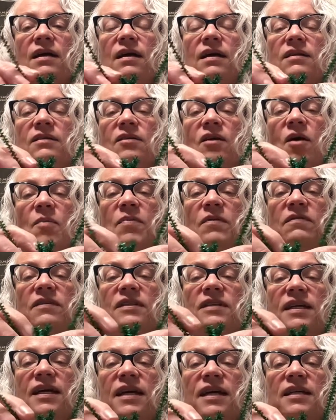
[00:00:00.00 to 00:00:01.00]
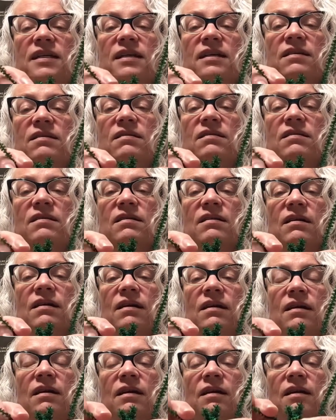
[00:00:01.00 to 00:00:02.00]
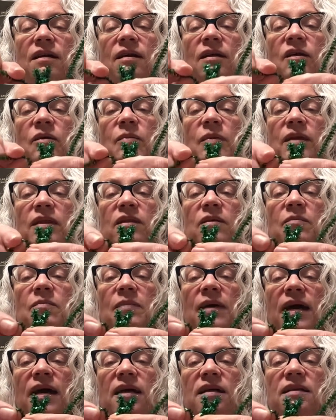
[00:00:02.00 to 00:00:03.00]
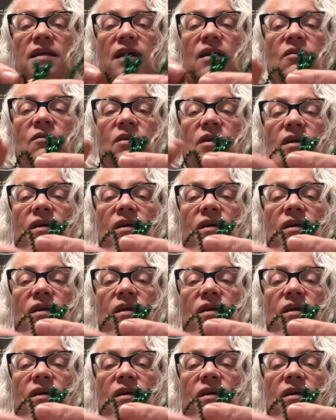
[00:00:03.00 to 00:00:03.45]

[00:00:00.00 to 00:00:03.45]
top of his head is. You bend them back down.